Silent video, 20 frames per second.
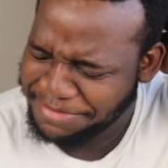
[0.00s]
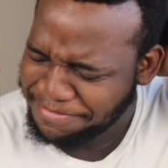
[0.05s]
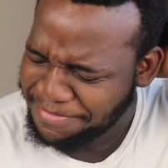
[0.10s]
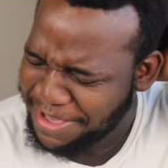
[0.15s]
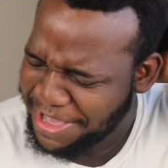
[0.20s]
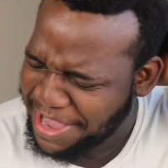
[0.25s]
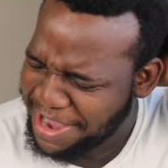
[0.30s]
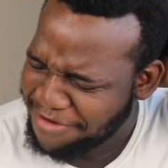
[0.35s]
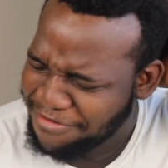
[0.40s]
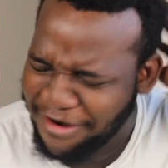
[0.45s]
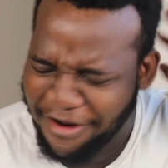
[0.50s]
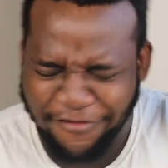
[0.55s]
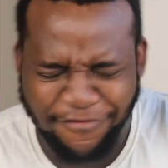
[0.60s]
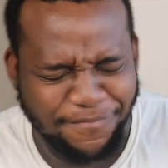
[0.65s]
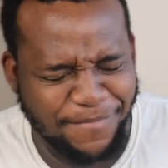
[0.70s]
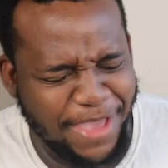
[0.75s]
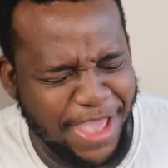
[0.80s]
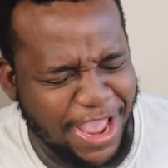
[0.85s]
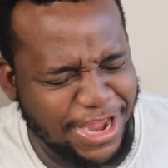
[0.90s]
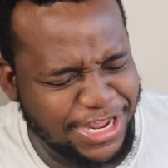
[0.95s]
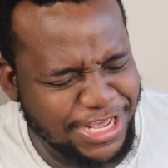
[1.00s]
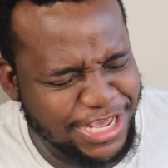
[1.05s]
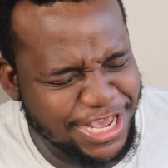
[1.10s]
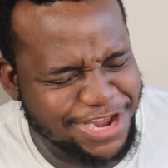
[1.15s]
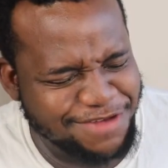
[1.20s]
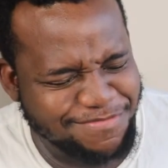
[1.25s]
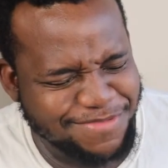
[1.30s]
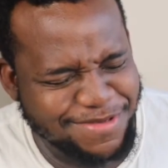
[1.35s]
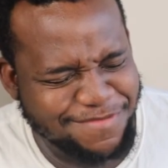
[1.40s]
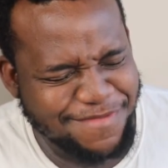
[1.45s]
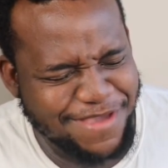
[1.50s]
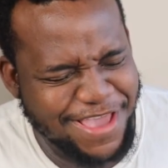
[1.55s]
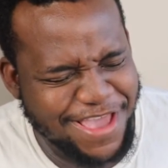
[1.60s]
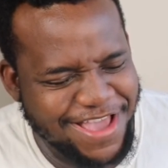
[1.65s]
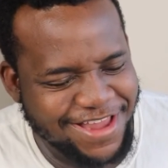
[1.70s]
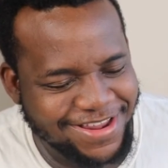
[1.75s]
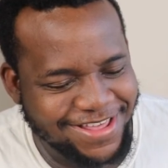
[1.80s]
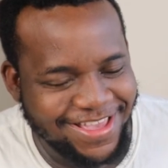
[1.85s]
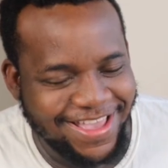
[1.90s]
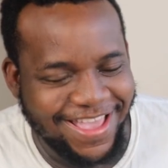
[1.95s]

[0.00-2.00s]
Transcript: Man, rough man, he hit me, man.